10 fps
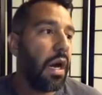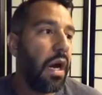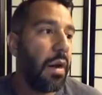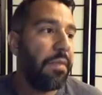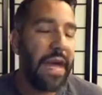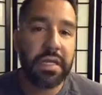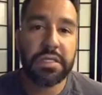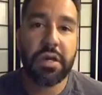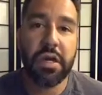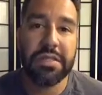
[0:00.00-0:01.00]

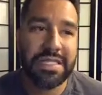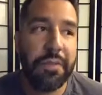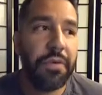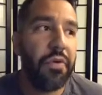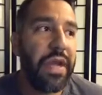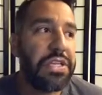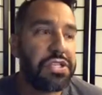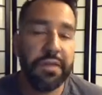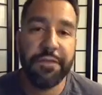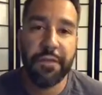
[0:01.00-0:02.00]
That's called
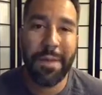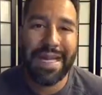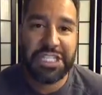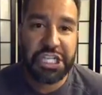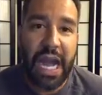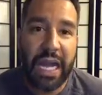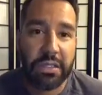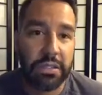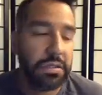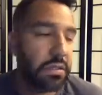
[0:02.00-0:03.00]
separation from my
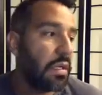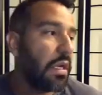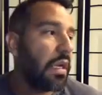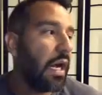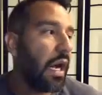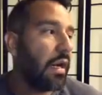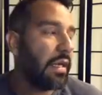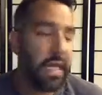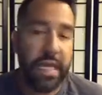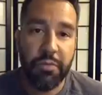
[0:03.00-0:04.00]
child.
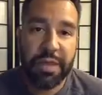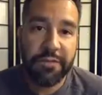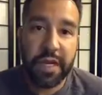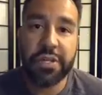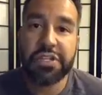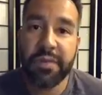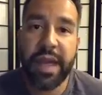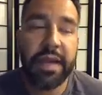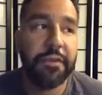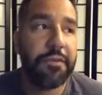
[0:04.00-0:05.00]
It would be very
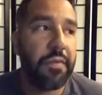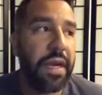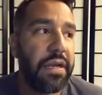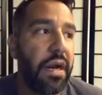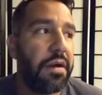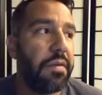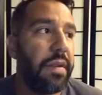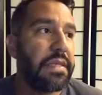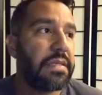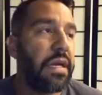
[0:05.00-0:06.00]
traumatic for my daughter and
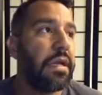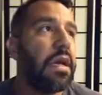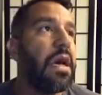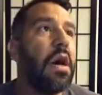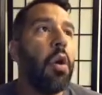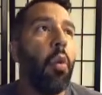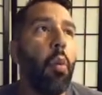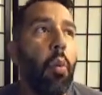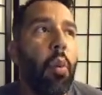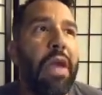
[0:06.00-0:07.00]
my son.
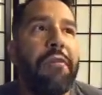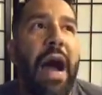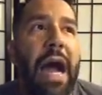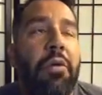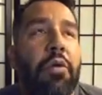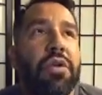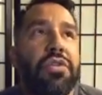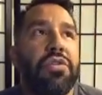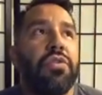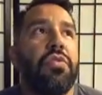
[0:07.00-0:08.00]
If I were
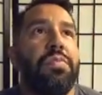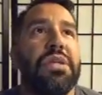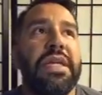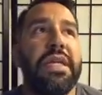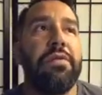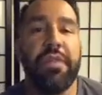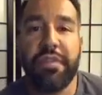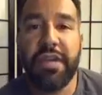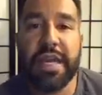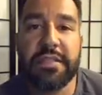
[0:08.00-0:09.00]
to plead with
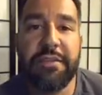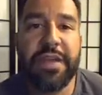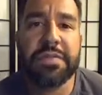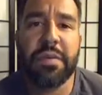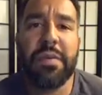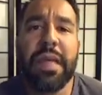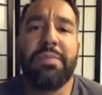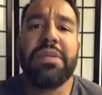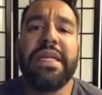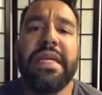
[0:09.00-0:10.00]
you guys on Facebook, I'd be like,
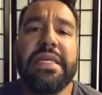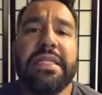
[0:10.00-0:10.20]
please,